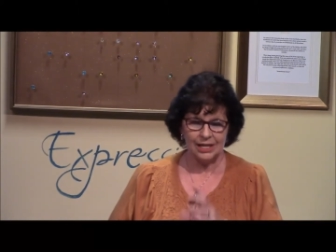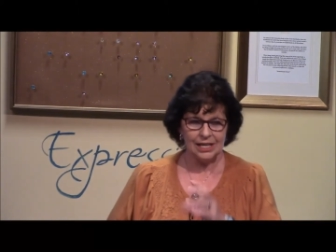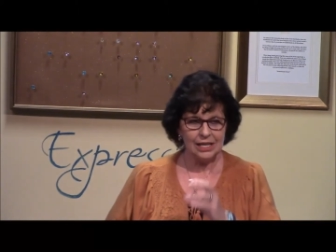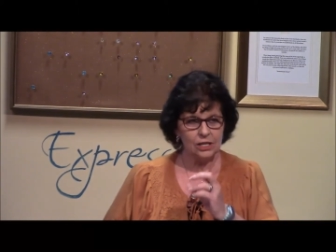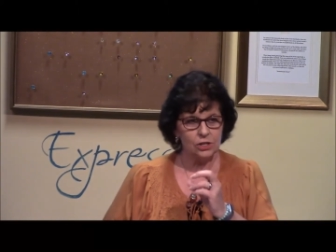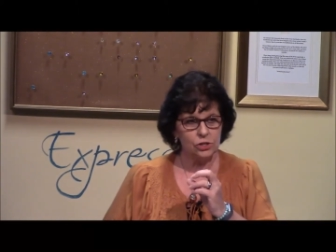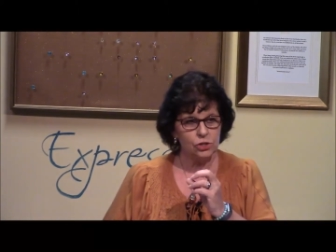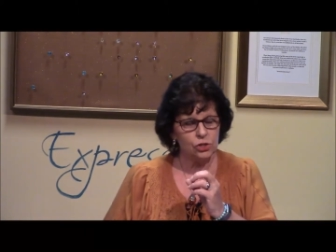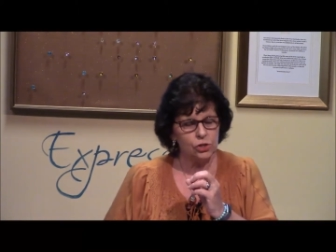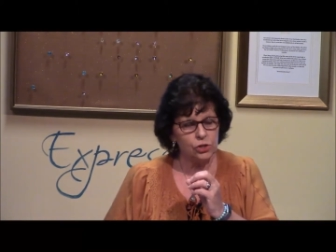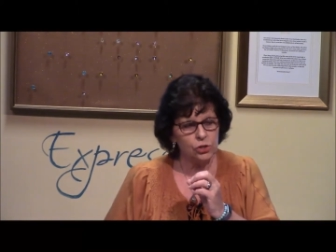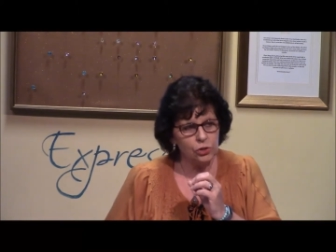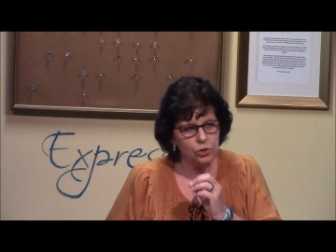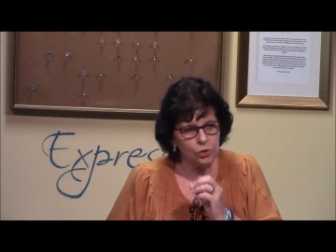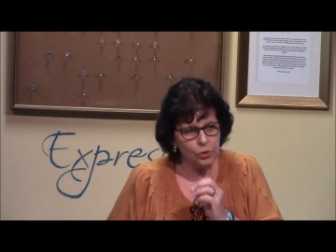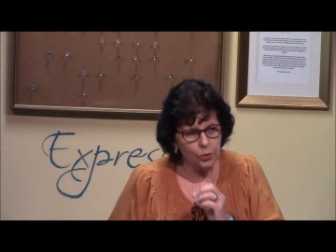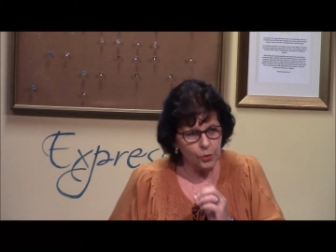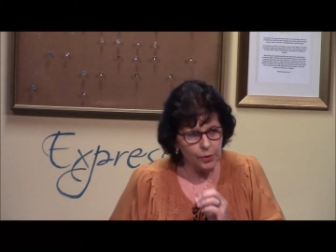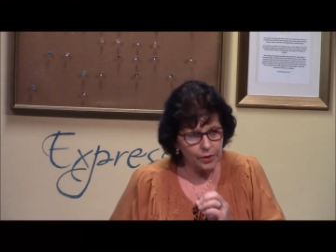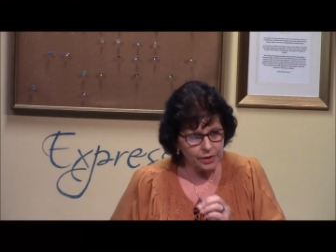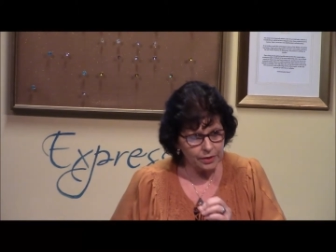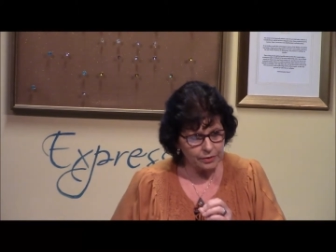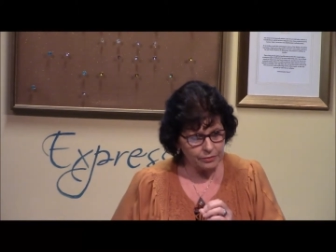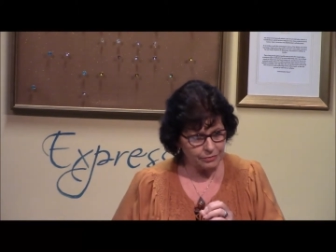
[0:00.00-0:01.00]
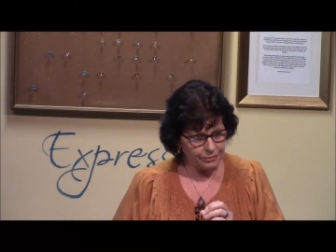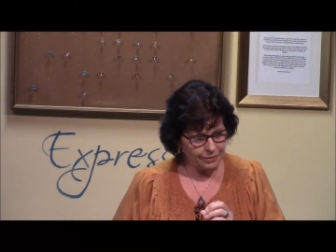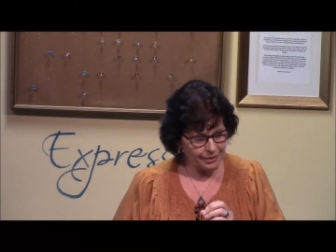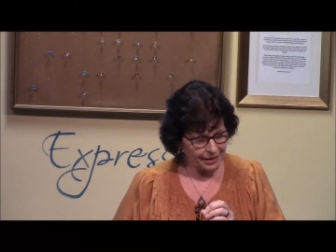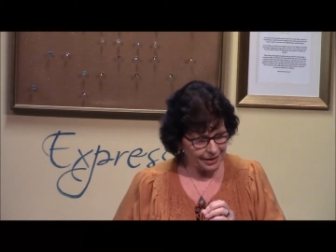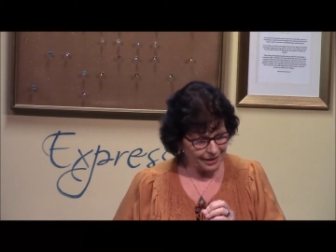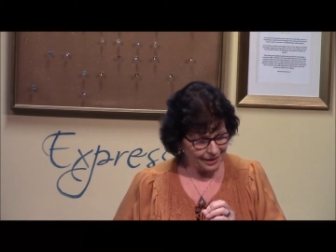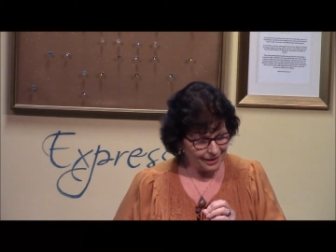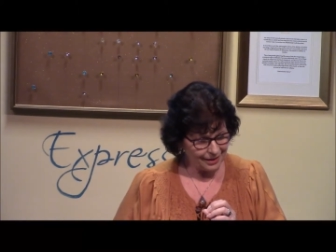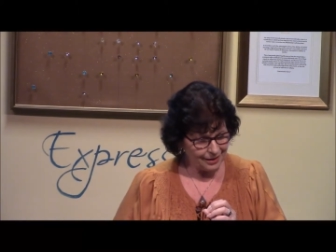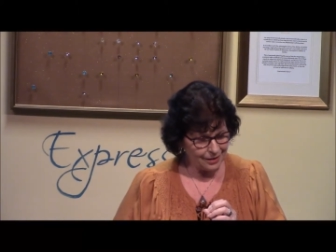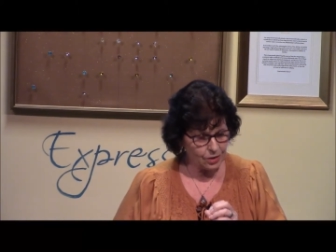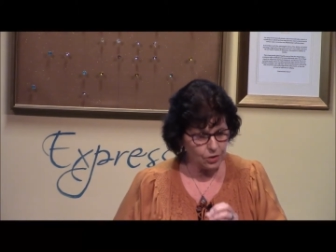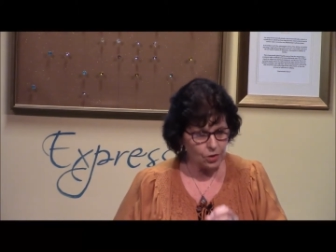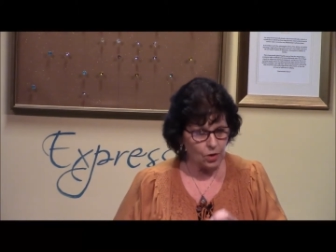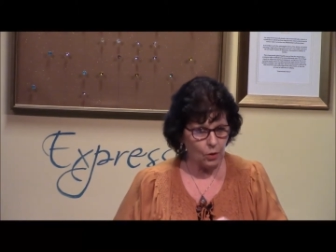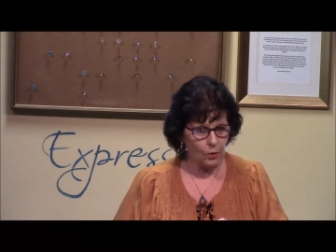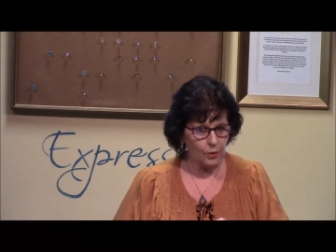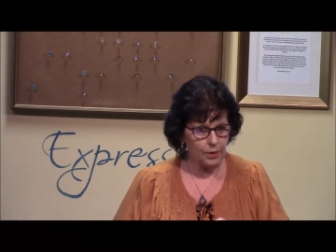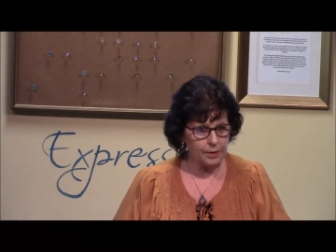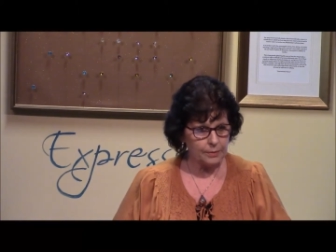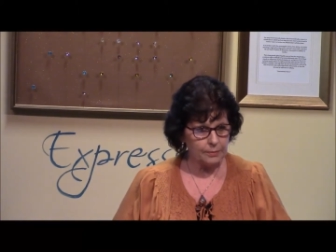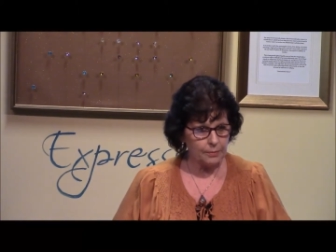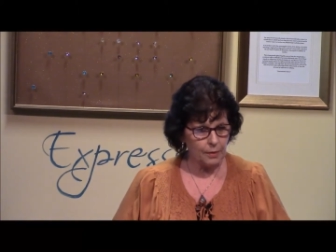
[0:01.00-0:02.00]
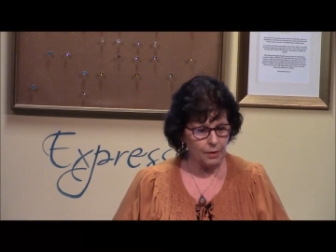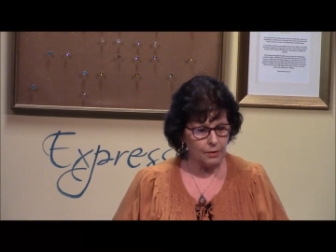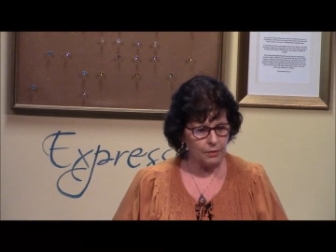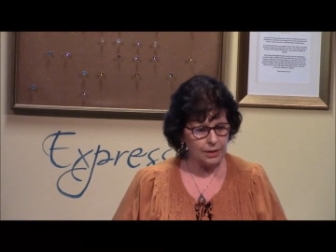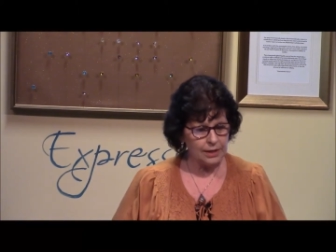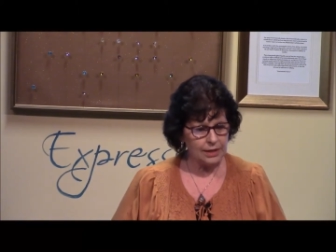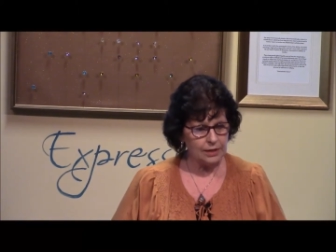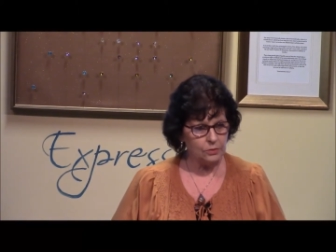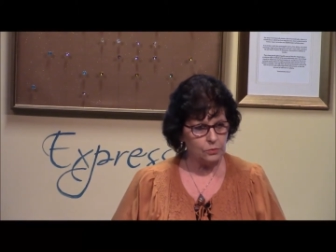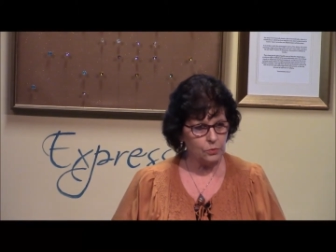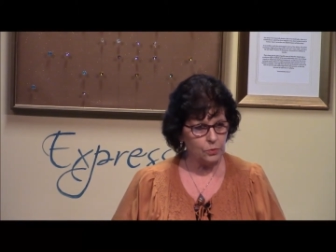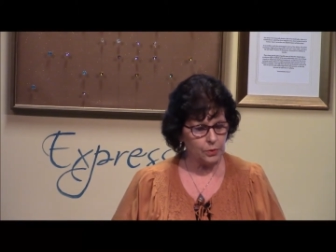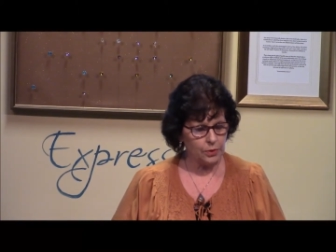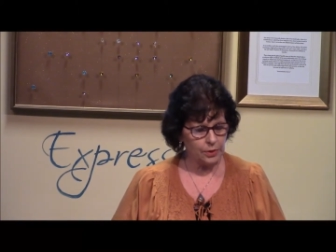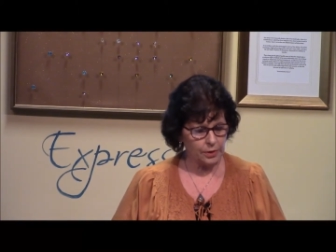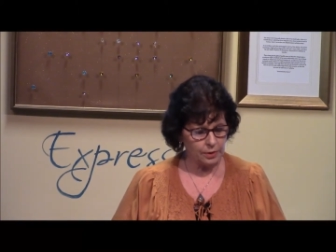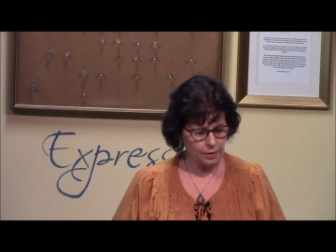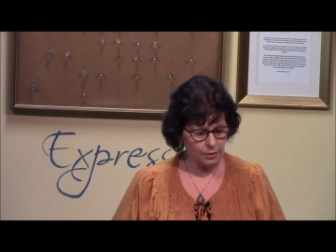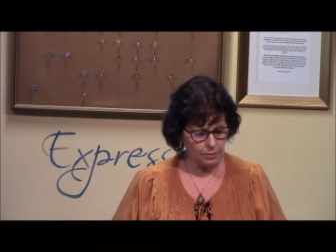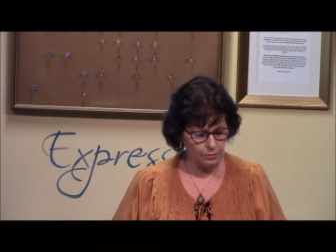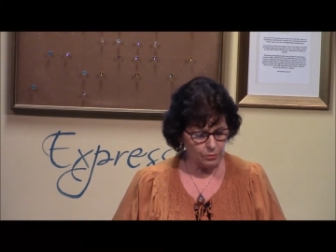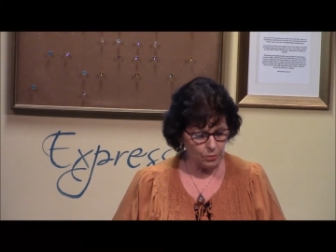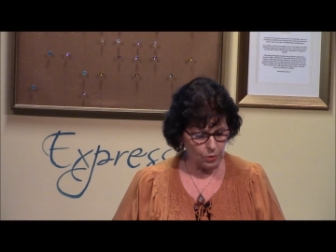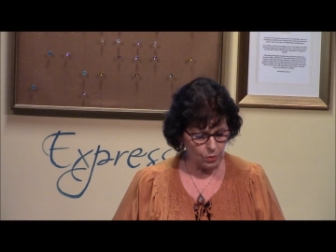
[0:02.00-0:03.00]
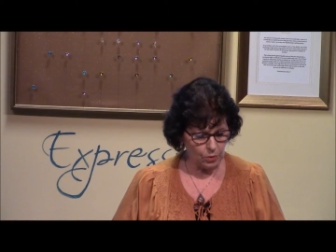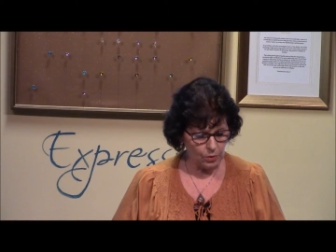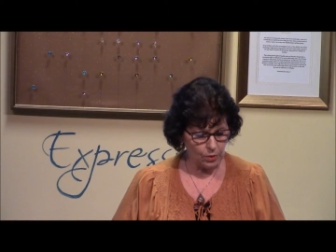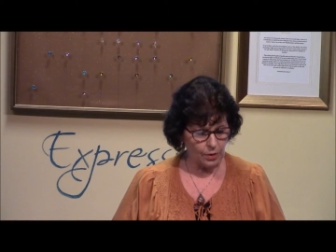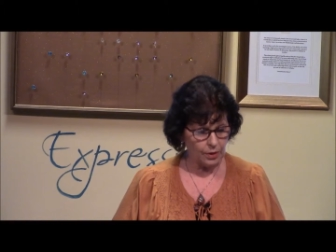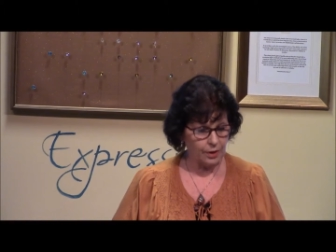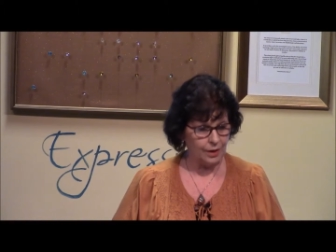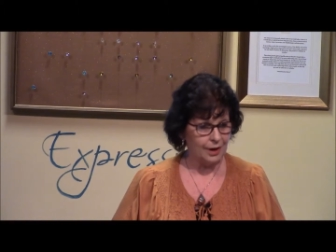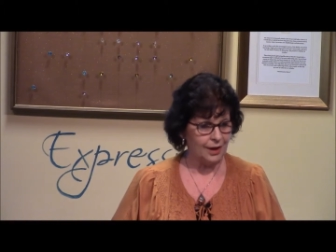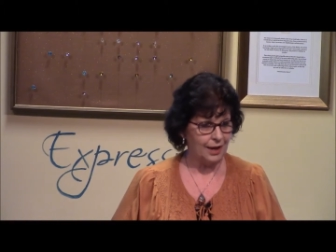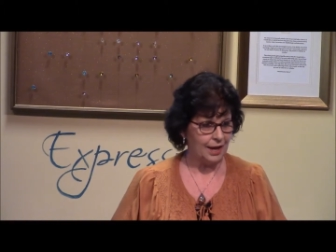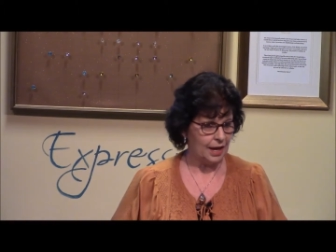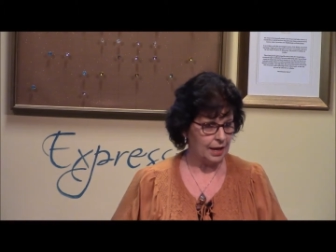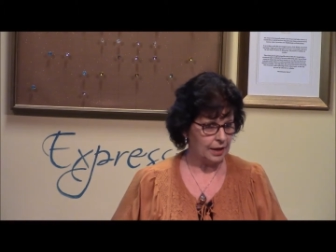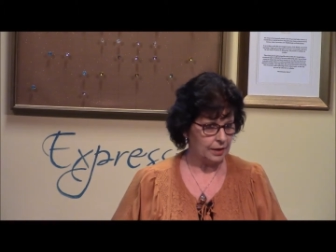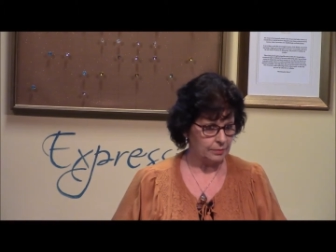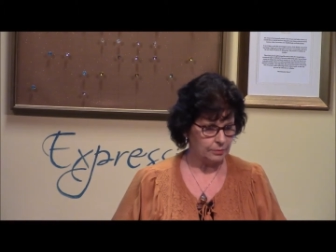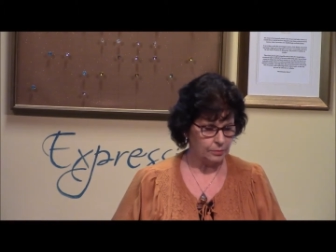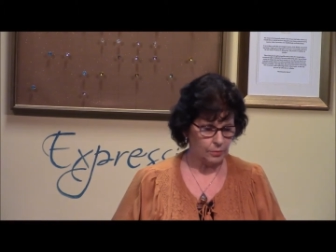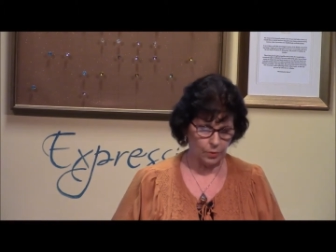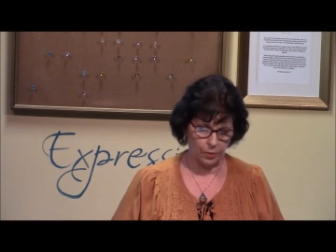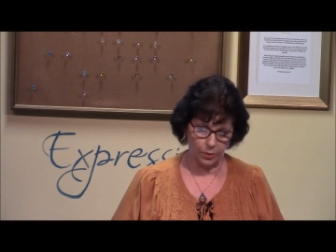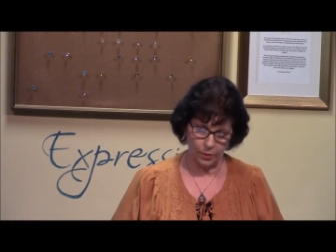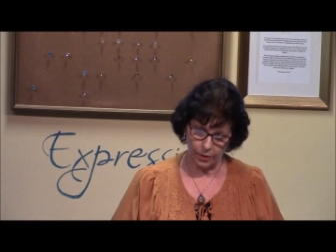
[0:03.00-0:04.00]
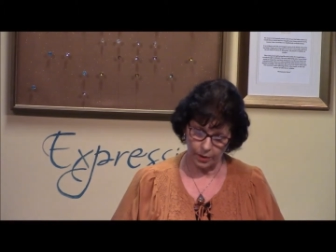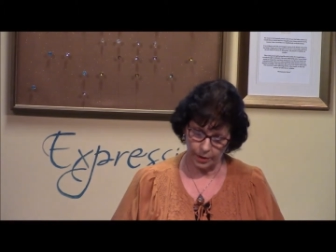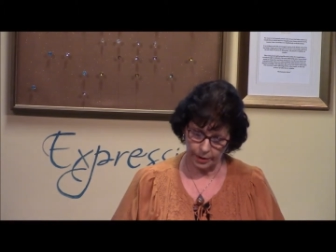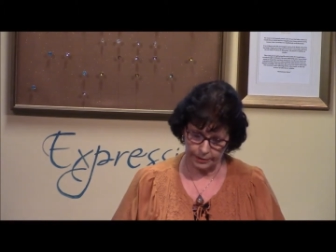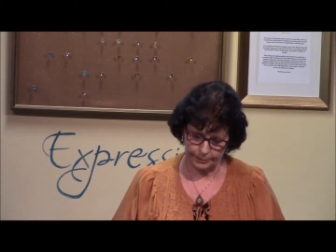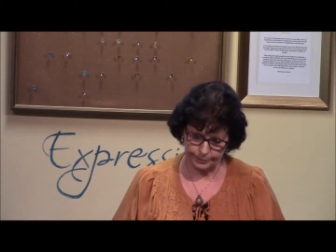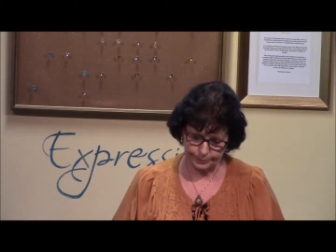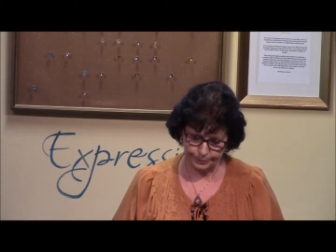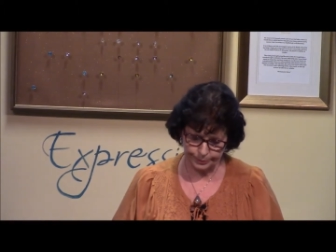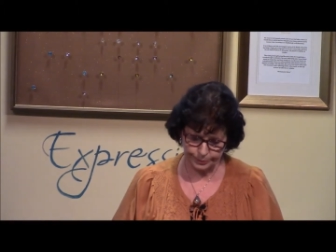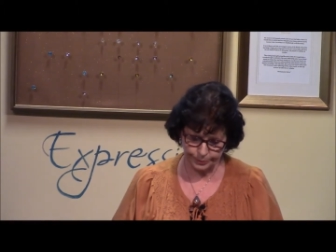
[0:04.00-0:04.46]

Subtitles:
intuitively going inward more and more.